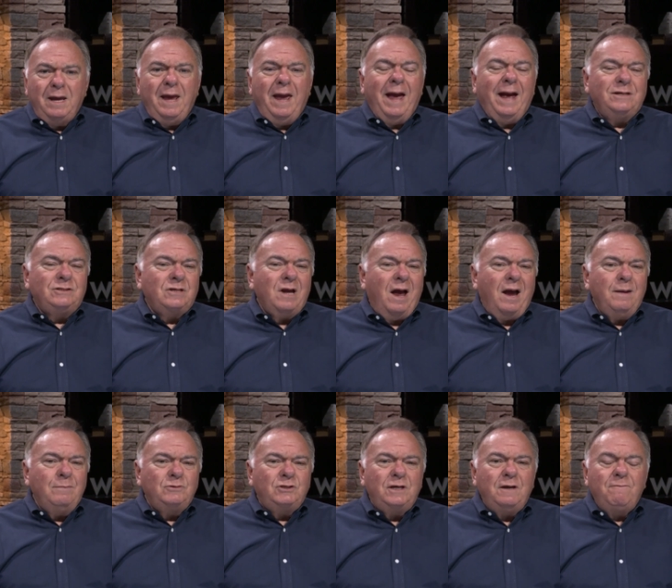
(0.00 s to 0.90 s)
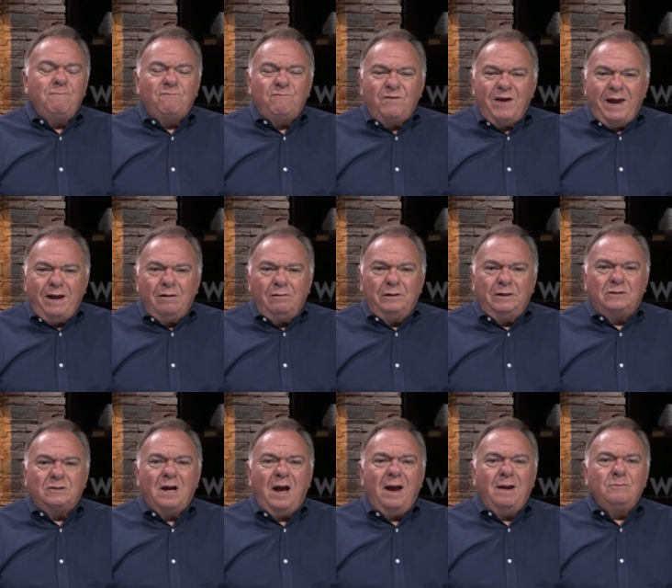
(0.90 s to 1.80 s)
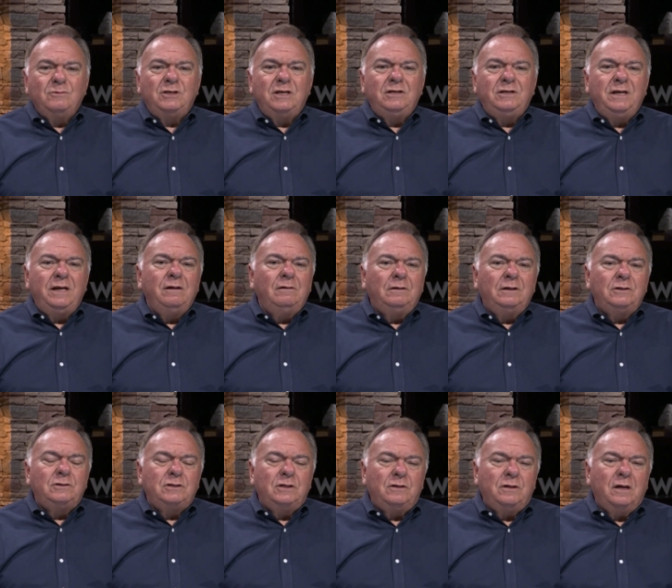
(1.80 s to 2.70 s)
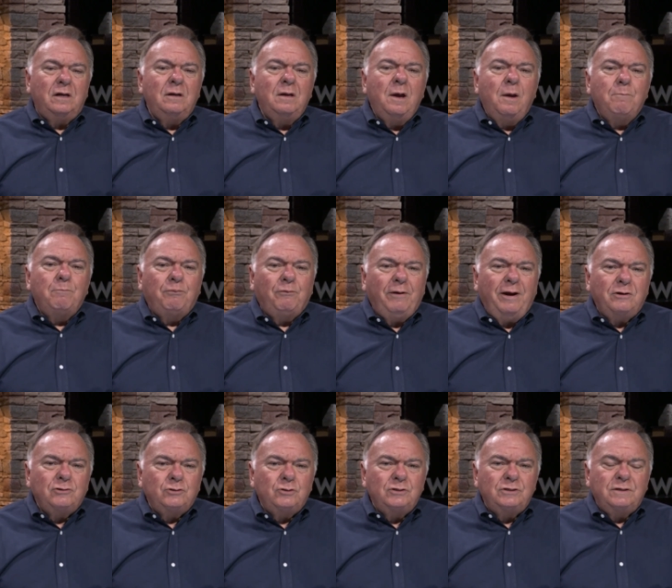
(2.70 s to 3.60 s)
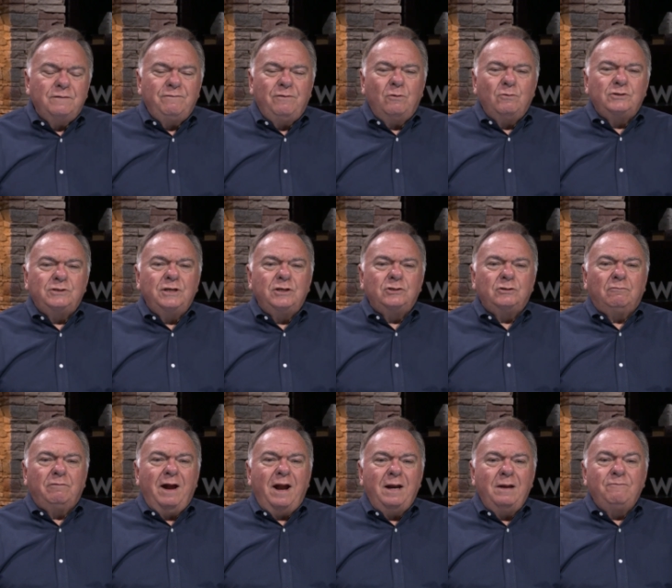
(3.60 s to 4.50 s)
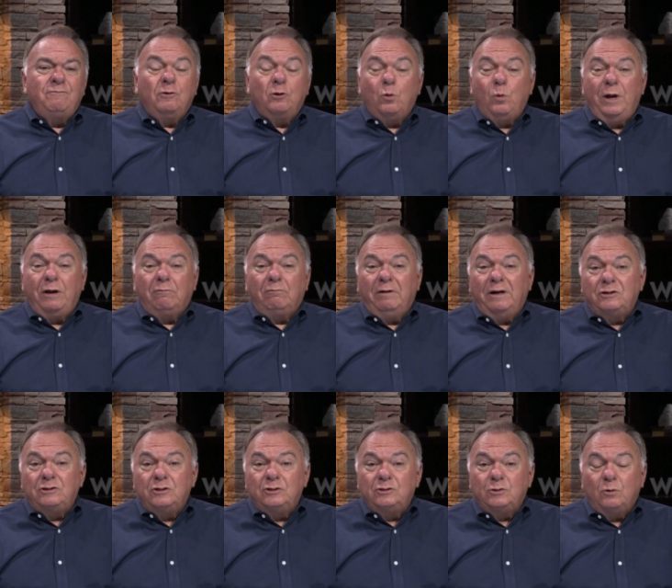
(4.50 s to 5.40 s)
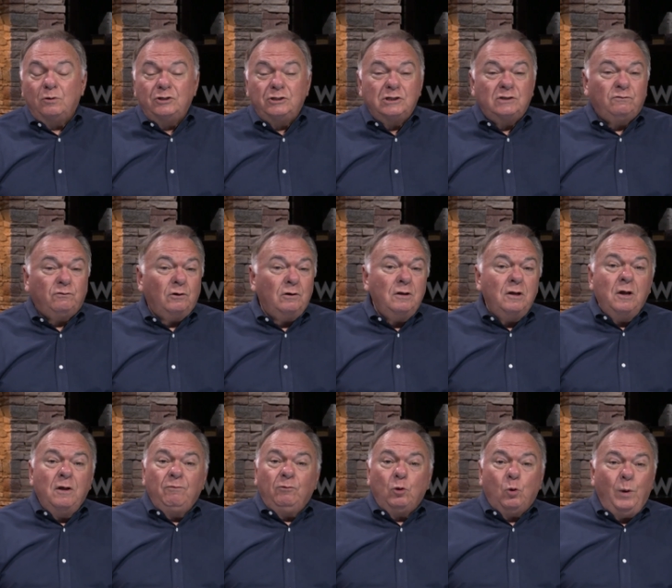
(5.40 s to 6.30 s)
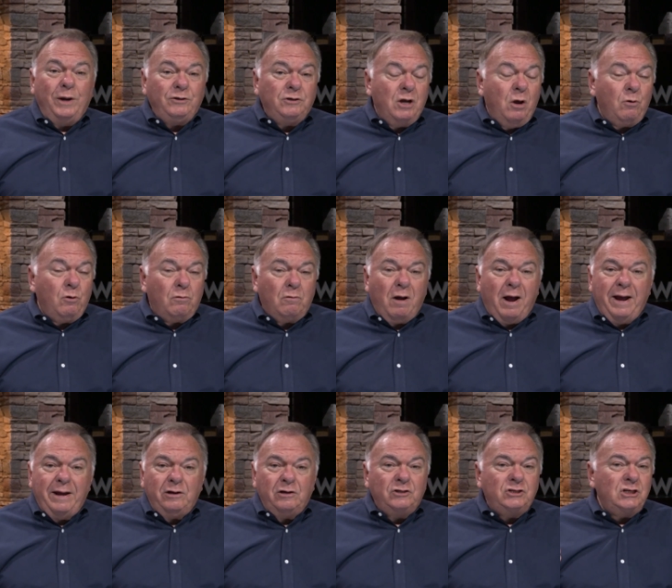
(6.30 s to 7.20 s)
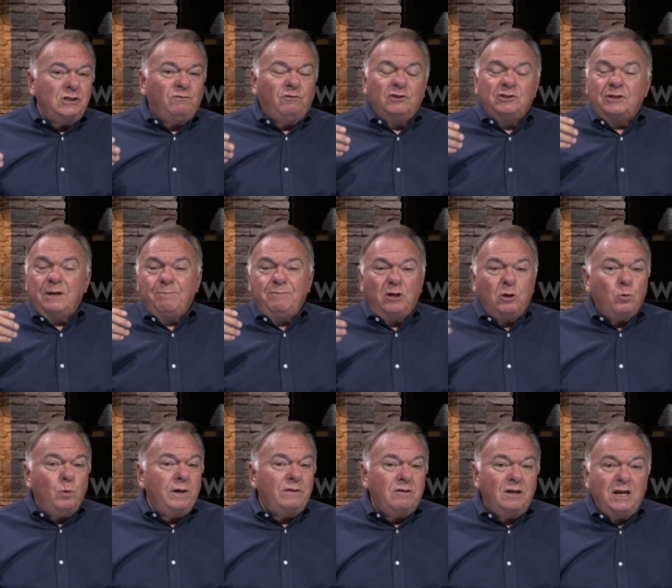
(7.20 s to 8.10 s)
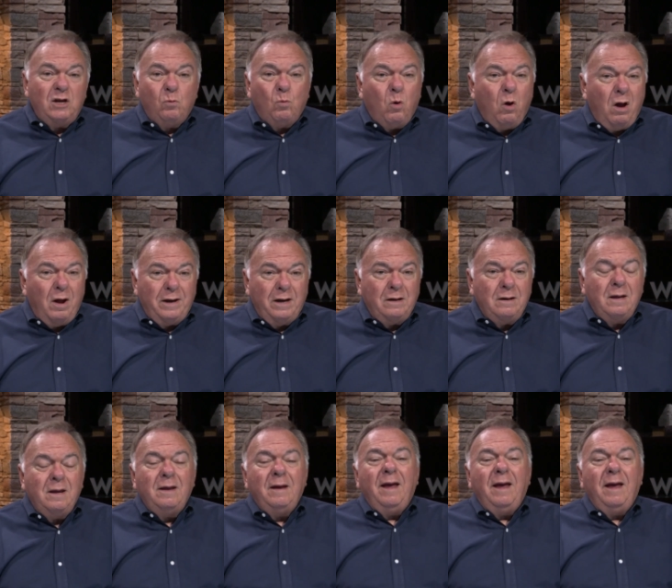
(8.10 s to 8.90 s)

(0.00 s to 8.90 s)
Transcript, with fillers: at times he failed. At times he yielded to the pressures of those things around him for quick riches or just for quick notoriety or just for something quick that he wanted.